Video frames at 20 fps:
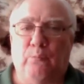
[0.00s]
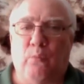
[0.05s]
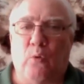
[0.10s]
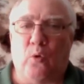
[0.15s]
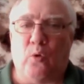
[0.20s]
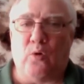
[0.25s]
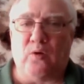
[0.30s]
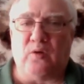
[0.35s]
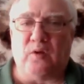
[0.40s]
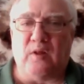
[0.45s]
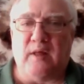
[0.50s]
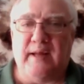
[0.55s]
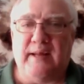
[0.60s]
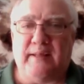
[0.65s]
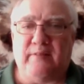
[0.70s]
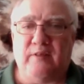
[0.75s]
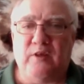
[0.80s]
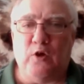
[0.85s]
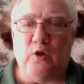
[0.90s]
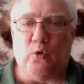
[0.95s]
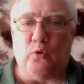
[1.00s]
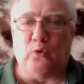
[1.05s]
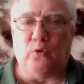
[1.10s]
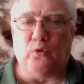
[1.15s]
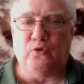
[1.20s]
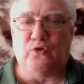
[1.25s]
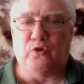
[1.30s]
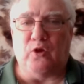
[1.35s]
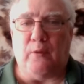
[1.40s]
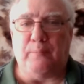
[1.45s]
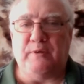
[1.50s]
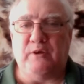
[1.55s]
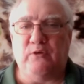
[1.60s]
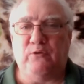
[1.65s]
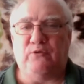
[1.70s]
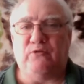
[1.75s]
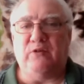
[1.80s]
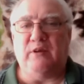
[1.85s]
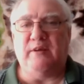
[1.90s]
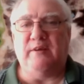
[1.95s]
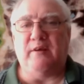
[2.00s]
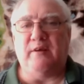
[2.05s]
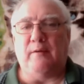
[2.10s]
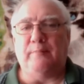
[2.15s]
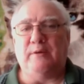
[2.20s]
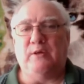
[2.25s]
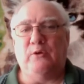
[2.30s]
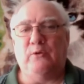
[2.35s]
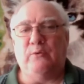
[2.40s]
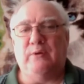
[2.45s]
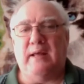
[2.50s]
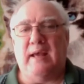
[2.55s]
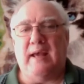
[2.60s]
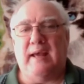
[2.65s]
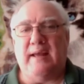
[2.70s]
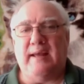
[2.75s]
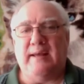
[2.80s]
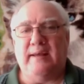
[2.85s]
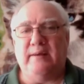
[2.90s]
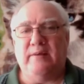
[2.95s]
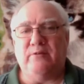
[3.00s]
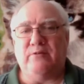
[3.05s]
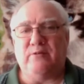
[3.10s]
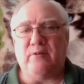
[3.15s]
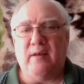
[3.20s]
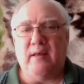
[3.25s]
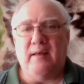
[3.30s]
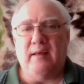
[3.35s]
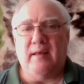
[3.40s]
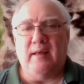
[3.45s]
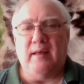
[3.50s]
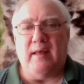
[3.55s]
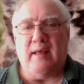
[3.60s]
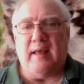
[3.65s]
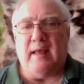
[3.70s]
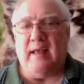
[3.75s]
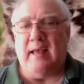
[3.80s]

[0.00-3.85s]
You're more like the old WCW days.